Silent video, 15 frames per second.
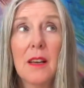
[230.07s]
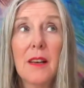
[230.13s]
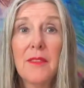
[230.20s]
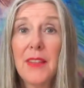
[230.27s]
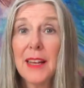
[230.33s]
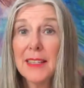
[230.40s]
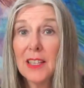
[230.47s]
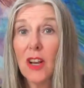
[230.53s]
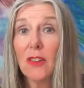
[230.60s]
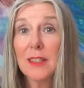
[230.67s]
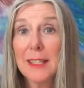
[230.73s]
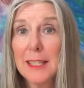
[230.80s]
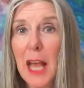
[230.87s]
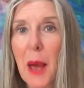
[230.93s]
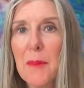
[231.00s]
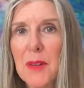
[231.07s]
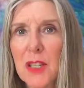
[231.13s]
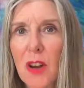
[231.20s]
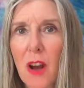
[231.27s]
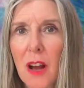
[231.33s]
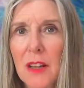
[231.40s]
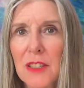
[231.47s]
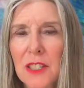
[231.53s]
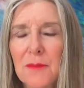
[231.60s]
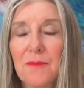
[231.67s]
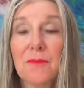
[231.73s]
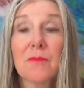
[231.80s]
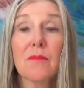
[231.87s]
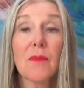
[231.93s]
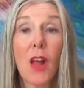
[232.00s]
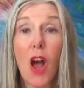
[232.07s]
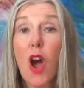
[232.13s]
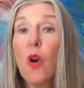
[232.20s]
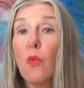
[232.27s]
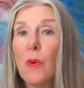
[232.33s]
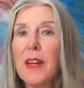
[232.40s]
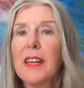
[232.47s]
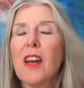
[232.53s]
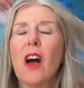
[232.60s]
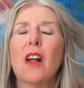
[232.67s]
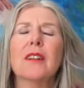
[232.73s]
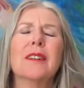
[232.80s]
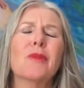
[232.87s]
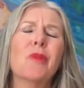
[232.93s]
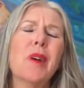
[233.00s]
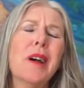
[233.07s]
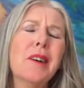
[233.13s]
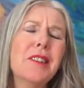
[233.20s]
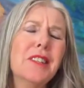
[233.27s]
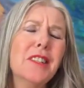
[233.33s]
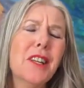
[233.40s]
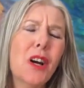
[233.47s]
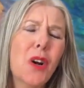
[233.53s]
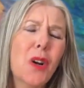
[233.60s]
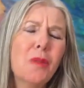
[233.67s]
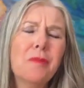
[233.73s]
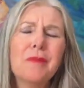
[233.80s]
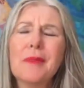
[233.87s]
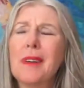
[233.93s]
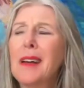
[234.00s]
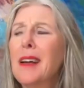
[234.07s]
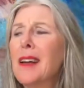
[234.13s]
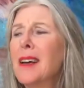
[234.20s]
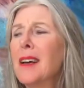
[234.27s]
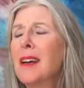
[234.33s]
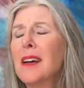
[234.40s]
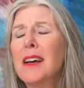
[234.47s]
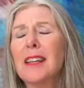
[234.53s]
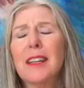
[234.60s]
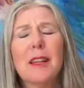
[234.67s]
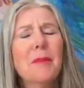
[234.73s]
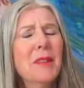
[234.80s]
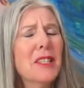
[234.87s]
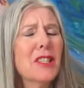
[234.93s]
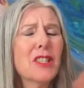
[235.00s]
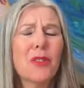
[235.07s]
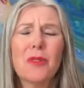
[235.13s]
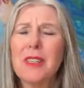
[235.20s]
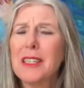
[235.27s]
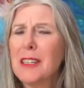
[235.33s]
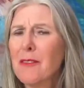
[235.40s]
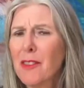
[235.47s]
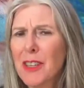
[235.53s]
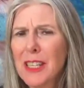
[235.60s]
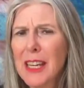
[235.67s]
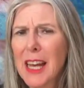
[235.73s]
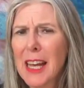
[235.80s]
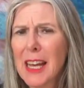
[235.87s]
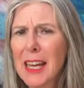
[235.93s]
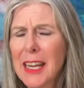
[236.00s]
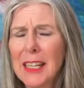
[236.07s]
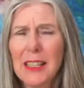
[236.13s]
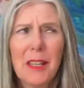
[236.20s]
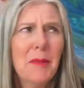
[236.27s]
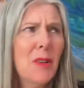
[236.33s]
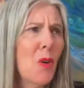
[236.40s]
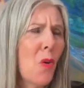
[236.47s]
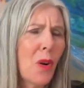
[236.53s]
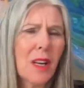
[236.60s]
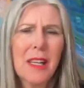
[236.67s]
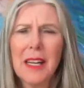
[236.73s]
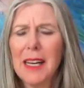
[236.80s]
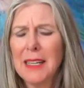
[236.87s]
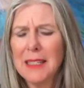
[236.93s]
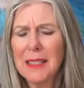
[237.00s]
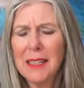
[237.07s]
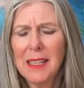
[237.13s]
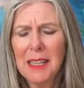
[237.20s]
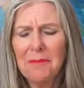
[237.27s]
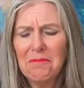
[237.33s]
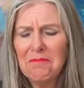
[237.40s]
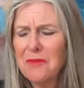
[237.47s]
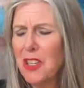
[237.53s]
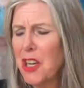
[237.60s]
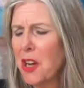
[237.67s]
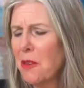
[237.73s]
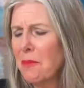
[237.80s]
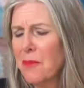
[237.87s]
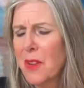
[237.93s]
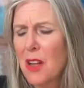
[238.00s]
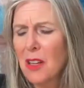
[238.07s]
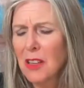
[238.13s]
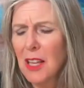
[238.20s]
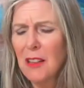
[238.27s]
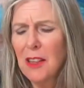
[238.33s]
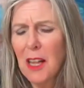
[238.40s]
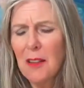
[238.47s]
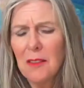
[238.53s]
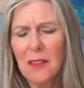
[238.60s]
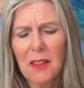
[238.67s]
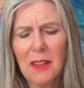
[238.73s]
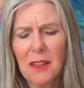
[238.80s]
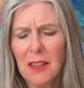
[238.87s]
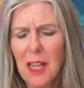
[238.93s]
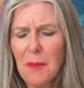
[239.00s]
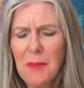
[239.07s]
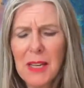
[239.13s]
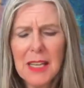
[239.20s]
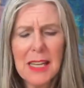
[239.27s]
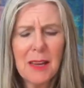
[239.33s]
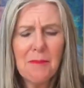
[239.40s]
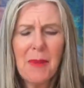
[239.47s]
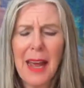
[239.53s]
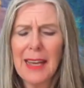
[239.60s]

That's called sabotage. Oh, we call it, well, you know, let me just do it a different day. Let me organize it. You know, let, let, let me get my